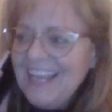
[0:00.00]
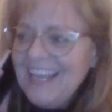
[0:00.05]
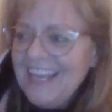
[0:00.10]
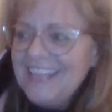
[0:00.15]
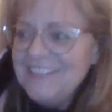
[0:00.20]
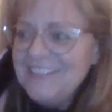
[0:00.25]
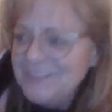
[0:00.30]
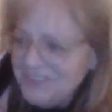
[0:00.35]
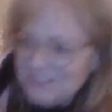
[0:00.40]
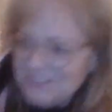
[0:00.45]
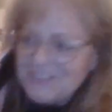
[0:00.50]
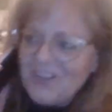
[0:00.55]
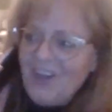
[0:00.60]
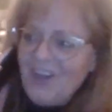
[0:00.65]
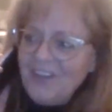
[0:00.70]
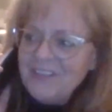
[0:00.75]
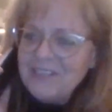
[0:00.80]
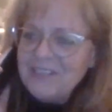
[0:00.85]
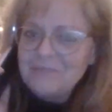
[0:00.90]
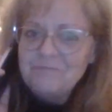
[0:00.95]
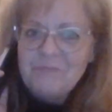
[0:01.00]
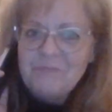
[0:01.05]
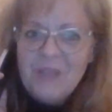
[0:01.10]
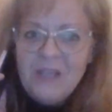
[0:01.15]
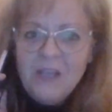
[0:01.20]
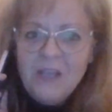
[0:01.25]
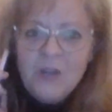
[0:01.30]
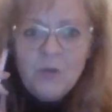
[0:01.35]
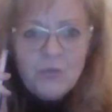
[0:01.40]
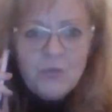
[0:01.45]
And who's calling?
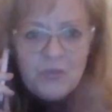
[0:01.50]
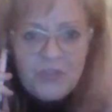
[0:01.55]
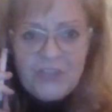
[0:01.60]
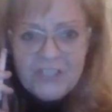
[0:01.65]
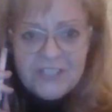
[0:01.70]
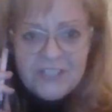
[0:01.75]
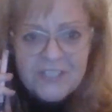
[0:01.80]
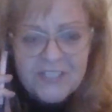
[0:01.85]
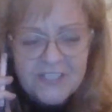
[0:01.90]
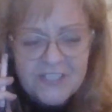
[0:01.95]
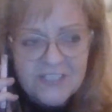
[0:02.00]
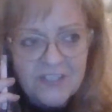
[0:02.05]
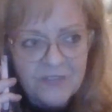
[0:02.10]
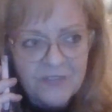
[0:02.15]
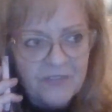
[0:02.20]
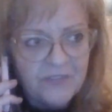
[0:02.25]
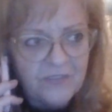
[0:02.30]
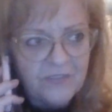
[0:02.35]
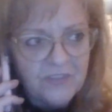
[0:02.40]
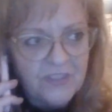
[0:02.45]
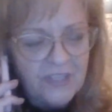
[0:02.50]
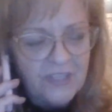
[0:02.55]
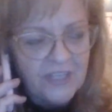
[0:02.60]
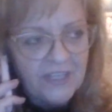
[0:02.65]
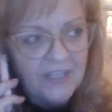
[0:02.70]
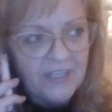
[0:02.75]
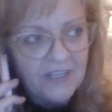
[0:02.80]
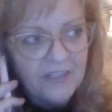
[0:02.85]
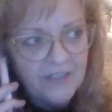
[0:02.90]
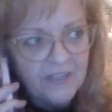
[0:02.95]
This is
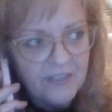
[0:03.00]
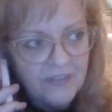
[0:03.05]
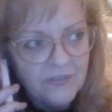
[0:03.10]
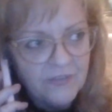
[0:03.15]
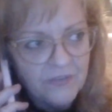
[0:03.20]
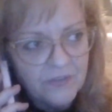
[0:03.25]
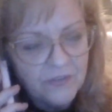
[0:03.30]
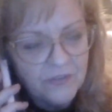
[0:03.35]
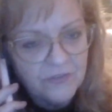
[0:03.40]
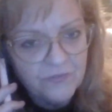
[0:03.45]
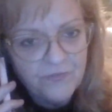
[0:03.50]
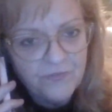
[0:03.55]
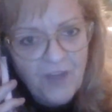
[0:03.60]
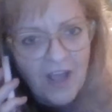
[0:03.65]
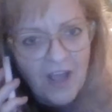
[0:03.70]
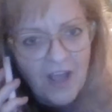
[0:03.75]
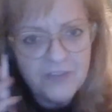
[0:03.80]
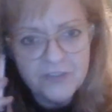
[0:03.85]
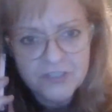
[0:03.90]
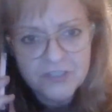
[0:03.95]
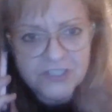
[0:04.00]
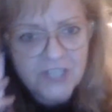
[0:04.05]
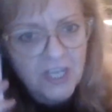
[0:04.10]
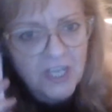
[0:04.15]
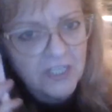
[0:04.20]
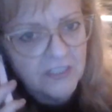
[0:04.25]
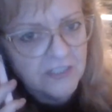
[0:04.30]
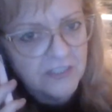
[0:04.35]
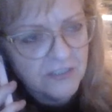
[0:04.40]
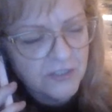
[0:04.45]
the
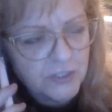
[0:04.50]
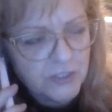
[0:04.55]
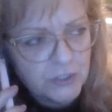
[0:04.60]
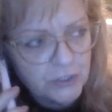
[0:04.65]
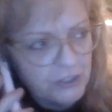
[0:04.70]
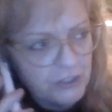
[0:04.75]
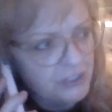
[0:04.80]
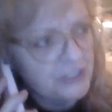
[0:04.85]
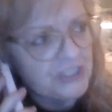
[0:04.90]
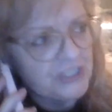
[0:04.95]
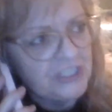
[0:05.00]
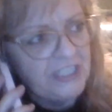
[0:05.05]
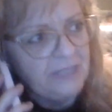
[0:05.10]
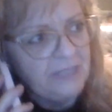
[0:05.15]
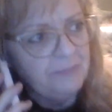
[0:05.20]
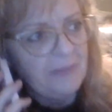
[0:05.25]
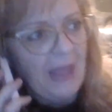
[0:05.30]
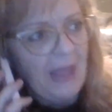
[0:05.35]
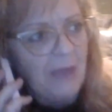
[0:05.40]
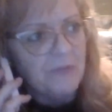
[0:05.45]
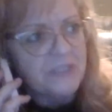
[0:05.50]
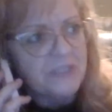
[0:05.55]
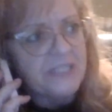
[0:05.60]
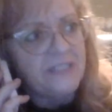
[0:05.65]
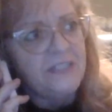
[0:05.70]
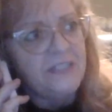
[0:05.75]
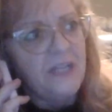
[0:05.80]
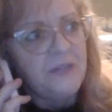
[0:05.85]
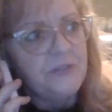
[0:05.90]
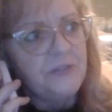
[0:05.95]
father-son search team that was
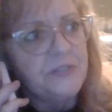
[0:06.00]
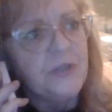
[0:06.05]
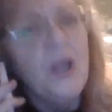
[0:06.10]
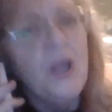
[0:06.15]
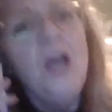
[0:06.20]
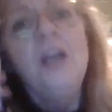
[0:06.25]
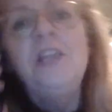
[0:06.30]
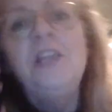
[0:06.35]
in number 2.